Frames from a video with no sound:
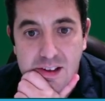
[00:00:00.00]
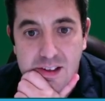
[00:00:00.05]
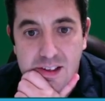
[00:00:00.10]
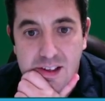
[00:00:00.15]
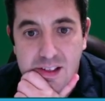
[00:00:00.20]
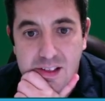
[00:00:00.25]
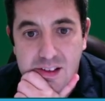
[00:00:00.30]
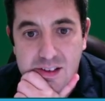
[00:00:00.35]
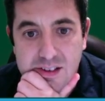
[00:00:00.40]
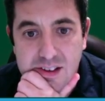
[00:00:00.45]

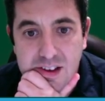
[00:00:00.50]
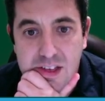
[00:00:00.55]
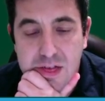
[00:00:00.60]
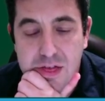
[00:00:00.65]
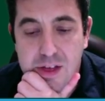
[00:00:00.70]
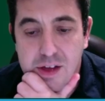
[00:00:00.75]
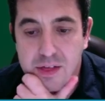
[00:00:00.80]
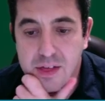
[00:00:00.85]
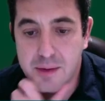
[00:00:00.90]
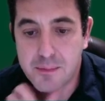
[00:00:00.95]
It looks like
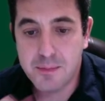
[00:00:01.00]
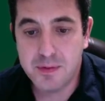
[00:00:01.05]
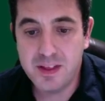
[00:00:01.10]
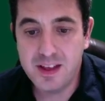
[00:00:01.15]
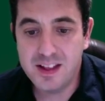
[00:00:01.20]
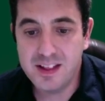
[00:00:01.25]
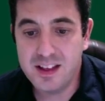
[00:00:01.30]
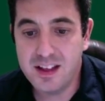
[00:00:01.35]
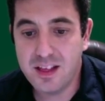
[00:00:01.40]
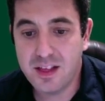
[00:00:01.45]

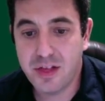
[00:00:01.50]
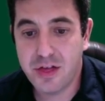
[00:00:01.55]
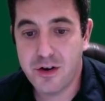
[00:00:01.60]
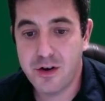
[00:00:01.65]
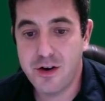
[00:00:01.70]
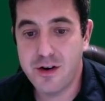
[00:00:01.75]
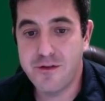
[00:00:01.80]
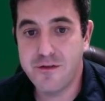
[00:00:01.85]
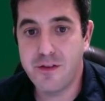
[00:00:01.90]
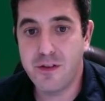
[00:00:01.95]
Leah leads
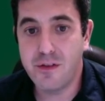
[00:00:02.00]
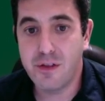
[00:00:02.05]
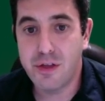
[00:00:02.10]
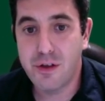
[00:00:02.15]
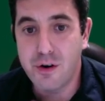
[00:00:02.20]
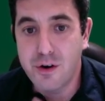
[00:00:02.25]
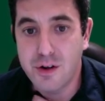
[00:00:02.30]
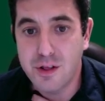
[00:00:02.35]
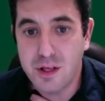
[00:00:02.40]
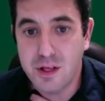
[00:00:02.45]
third
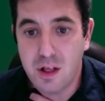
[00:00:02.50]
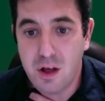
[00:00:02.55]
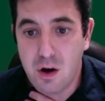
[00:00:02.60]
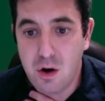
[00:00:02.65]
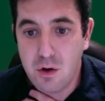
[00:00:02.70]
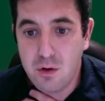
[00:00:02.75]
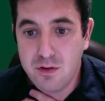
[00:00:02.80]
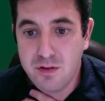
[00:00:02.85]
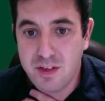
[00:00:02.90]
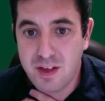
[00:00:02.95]
and
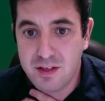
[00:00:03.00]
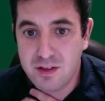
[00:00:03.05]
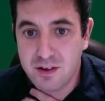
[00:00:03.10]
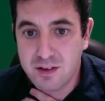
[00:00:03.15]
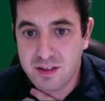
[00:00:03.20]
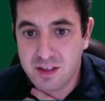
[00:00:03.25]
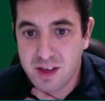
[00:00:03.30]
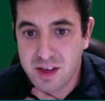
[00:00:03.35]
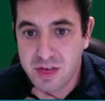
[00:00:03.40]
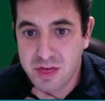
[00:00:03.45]
low, so that
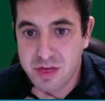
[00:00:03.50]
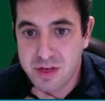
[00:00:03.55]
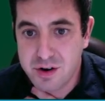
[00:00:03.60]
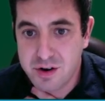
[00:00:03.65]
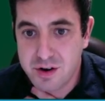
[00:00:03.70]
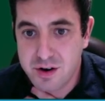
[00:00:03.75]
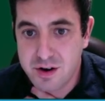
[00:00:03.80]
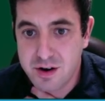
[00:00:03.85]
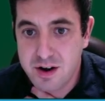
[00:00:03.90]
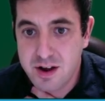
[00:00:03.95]
looks like
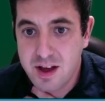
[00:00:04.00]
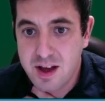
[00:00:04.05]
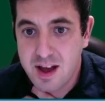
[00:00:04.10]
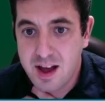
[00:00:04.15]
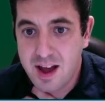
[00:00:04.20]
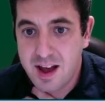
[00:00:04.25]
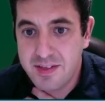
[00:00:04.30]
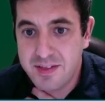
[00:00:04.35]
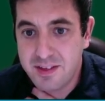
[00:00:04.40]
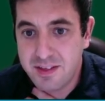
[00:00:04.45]
third.
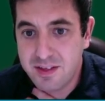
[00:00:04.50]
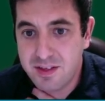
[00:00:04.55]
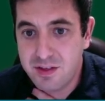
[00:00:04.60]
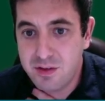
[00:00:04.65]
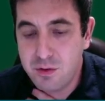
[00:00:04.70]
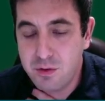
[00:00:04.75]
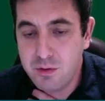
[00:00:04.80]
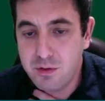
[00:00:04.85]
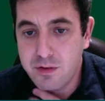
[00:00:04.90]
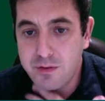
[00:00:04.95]
And this
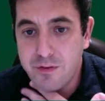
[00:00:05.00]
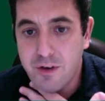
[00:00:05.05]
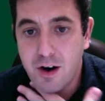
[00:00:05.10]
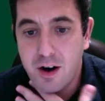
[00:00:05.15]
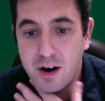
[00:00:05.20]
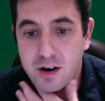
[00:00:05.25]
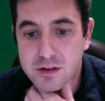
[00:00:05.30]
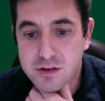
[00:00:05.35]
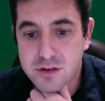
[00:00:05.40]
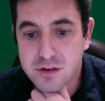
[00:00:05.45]
deuce of
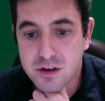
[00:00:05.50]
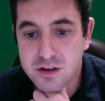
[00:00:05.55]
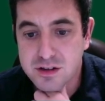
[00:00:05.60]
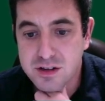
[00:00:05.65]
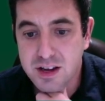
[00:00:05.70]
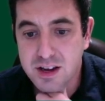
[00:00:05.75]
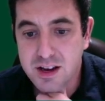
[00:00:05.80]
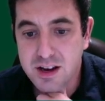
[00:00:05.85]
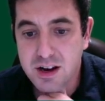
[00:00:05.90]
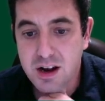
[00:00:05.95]
hearts looks
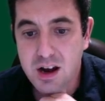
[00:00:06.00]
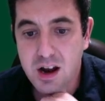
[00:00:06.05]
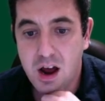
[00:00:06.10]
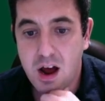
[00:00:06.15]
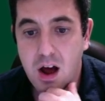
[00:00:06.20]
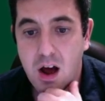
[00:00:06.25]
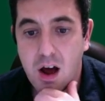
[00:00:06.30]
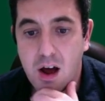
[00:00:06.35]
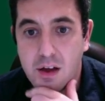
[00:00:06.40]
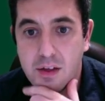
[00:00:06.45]
like
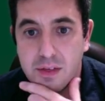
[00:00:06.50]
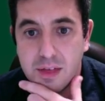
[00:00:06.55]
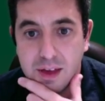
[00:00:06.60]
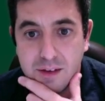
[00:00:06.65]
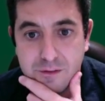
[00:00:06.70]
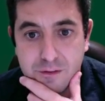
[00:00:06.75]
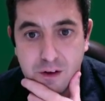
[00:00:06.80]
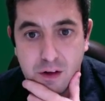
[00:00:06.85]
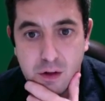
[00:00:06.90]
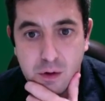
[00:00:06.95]

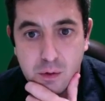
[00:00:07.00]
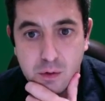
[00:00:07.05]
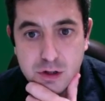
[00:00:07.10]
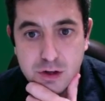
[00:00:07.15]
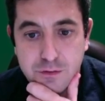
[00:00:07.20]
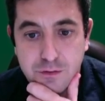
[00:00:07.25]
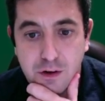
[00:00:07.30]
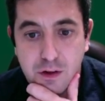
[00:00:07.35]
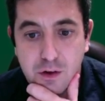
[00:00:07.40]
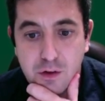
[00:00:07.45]

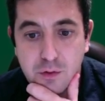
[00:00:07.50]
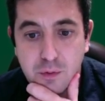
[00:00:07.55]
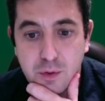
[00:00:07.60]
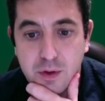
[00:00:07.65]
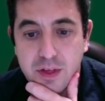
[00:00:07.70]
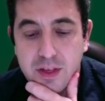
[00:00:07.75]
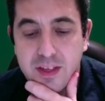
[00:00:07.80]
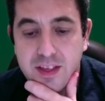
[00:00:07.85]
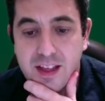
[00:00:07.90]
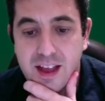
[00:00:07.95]
she follows
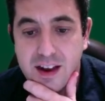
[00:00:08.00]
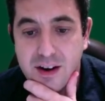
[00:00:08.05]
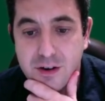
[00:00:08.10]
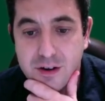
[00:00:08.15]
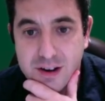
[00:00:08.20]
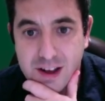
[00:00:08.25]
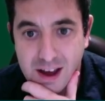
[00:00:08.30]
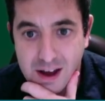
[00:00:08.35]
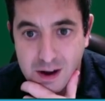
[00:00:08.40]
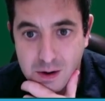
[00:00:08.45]
with
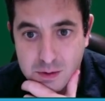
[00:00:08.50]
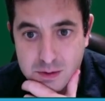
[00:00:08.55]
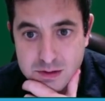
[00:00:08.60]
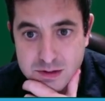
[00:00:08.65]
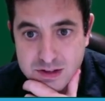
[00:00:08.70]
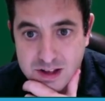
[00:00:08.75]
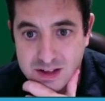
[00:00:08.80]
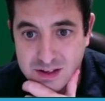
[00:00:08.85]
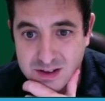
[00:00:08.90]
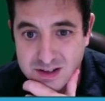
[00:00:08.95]
standard count, so
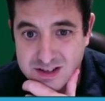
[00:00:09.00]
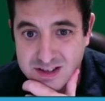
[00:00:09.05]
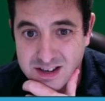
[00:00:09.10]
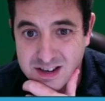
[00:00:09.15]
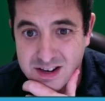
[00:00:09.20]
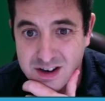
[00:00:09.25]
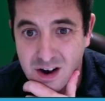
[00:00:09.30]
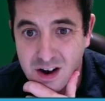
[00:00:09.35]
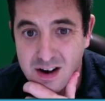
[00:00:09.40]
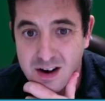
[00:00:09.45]
that looks like
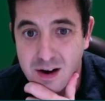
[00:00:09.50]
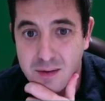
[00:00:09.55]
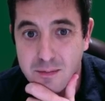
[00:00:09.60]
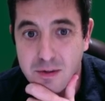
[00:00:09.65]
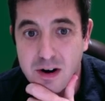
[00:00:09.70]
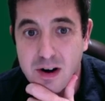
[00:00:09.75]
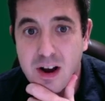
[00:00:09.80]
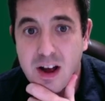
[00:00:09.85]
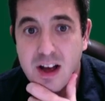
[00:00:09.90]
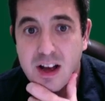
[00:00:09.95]
an odd
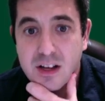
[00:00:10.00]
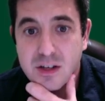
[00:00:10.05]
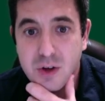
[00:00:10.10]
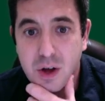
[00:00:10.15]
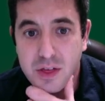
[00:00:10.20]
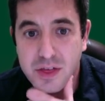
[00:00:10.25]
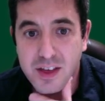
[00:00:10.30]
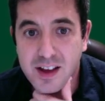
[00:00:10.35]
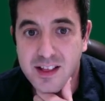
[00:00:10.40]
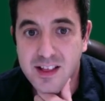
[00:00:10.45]
number. So
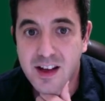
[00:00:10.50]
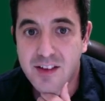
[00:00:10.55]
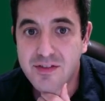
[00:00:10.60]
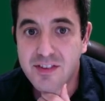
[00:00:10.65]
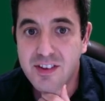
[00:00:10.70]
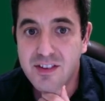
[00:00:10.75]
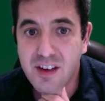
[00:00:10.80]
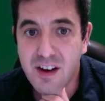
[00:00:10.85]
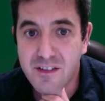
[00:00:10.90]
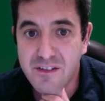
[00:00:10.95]
I think
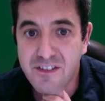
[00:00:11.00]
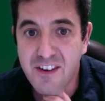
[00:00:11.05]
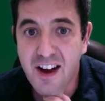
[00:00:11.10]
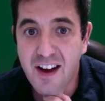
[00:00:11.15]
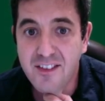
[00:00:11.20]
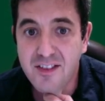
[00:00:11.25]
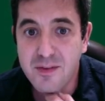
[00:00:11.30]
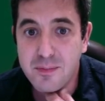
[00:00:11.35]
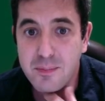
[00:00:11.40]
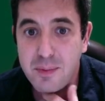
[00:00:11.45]
lefty's got
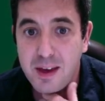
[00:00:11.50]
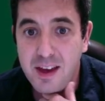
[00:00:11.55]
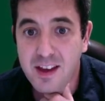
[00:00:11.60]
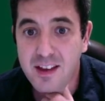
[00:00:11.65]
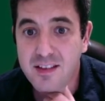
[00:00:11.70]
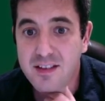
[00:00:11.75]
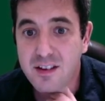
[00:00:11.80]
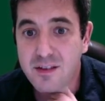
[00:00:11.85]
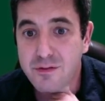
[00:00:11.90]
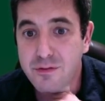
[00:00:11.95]
5
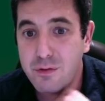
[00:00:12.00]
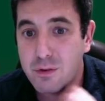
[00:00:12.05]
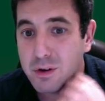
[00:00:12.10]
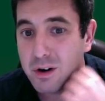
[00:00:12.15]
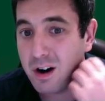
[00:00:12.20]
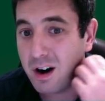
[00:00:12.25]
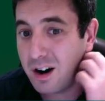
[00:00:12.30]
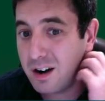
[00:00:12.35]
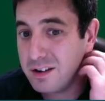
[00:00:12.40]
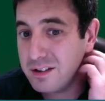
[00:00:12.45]
spades and 4
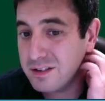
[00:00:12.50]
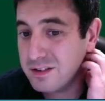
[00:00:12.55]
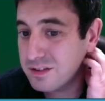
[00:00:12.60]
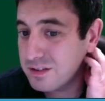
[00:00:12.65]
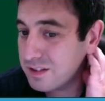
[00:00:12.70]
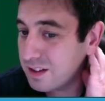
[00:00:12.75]
hearts.